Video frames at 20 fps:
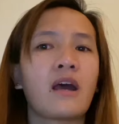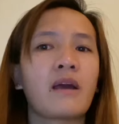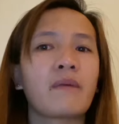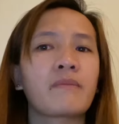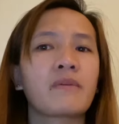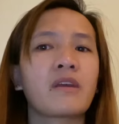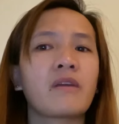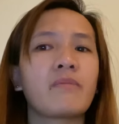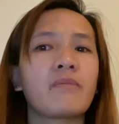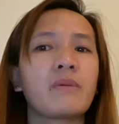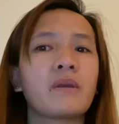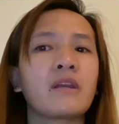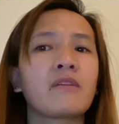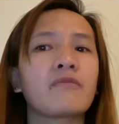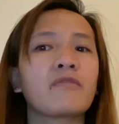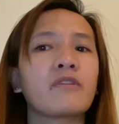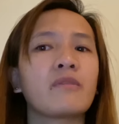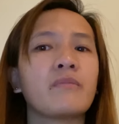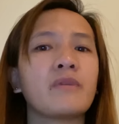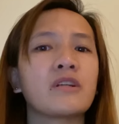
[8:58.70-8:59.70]
keeping
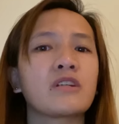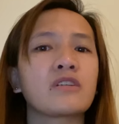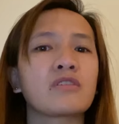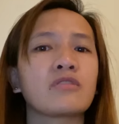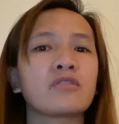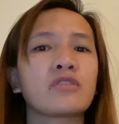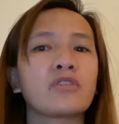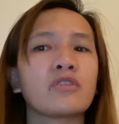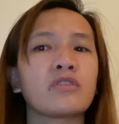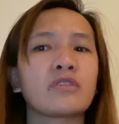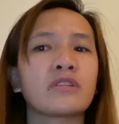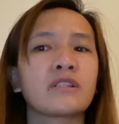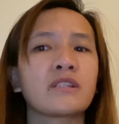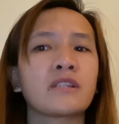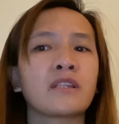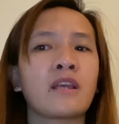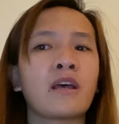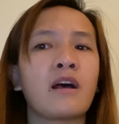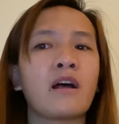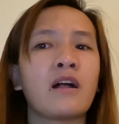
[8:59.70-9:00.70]
information to
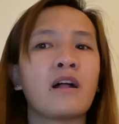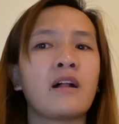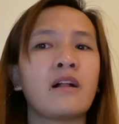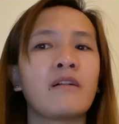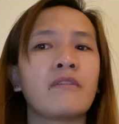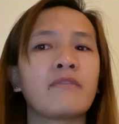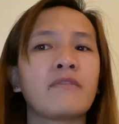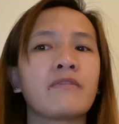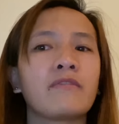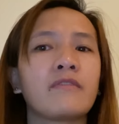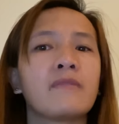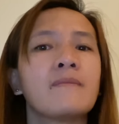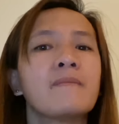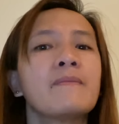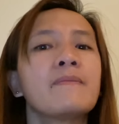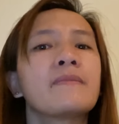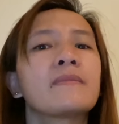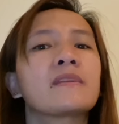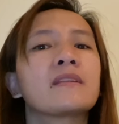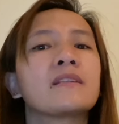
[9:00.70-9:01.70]
yourself,
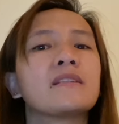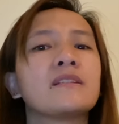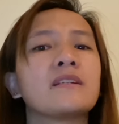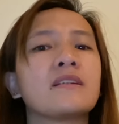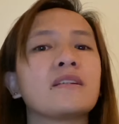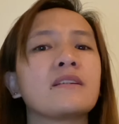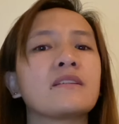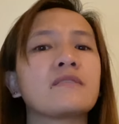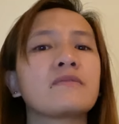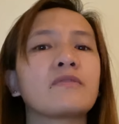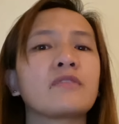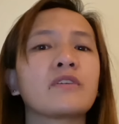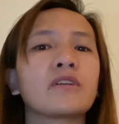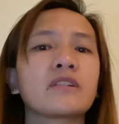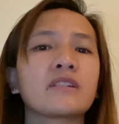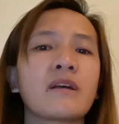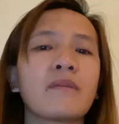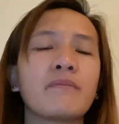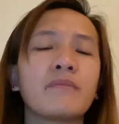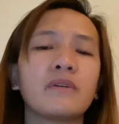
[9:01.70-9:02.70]
just for
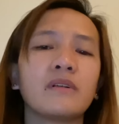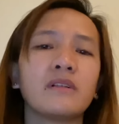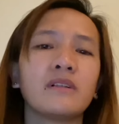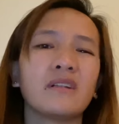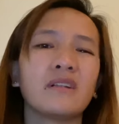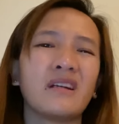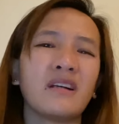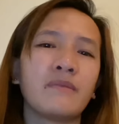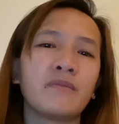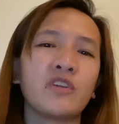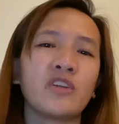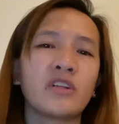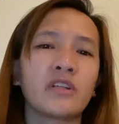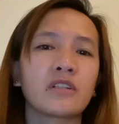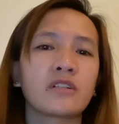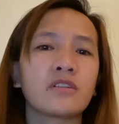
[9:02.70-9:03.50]
example you're not